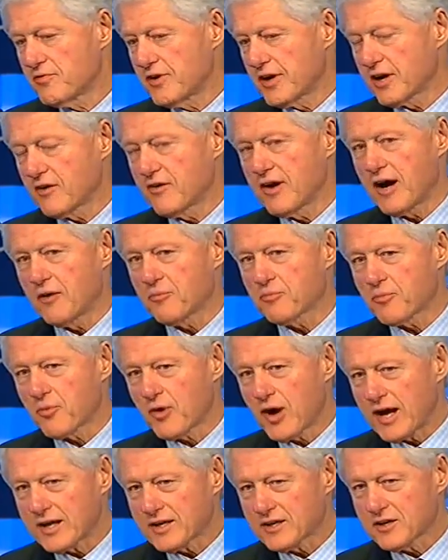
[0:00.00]
figure
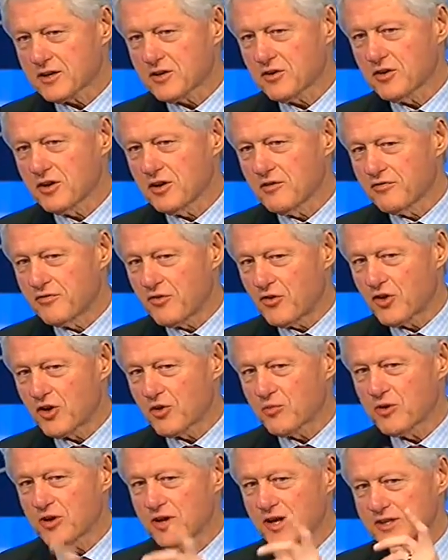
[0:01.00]
out practical,
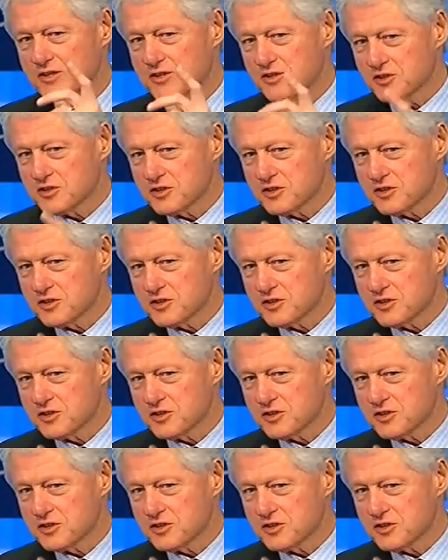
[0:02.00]
affordable, and